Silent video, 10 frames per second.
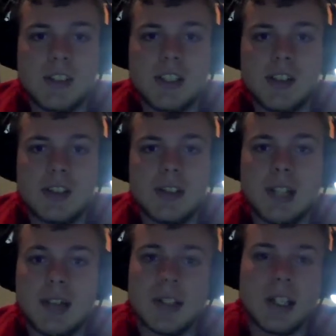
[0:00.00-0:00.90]
because you can
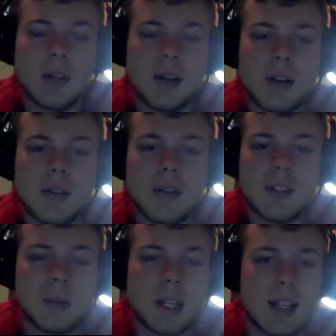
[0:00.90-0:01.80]
never go wrong with
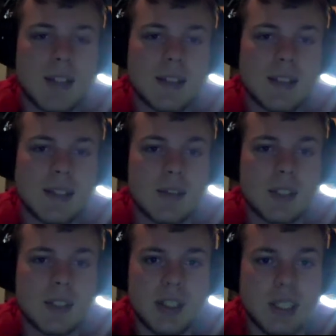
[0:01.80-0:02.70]
supplies, and it was a
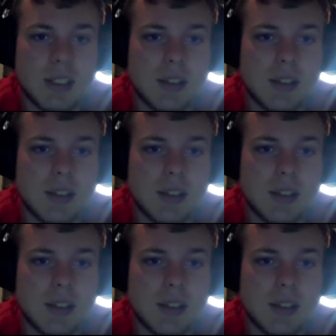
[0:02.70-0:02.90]
good deal.